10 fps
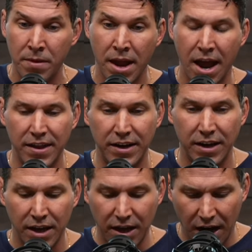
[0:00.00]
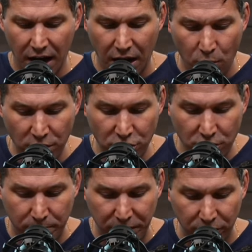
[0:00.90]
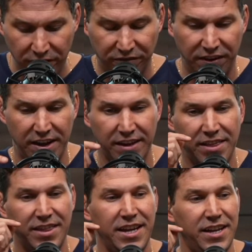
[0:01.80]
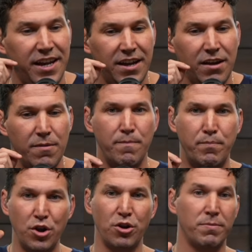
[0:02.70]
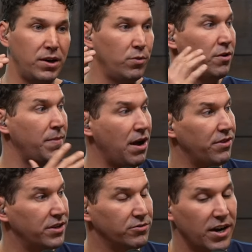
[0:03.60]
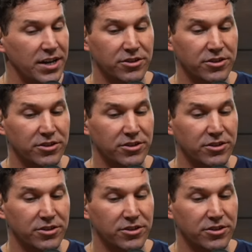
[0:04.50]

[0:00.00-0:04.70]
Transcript: That's and then awesome, dude. I, uh, when you appeal to faith, I think put your money where your mouth is, right?